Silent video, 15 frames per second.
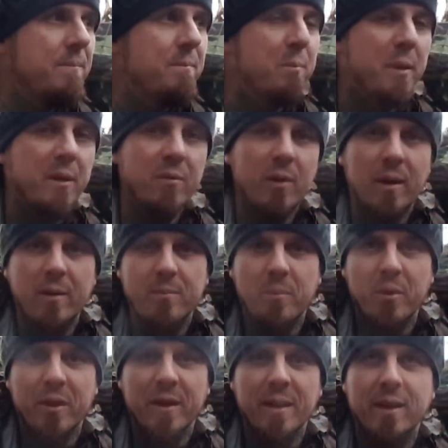Being around
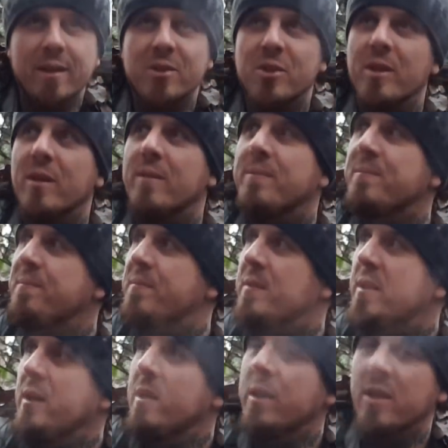Mother Nature,
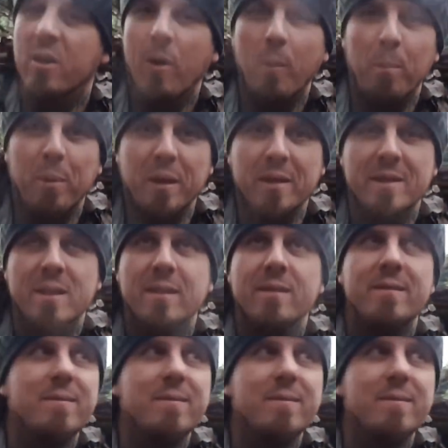you can't beat it.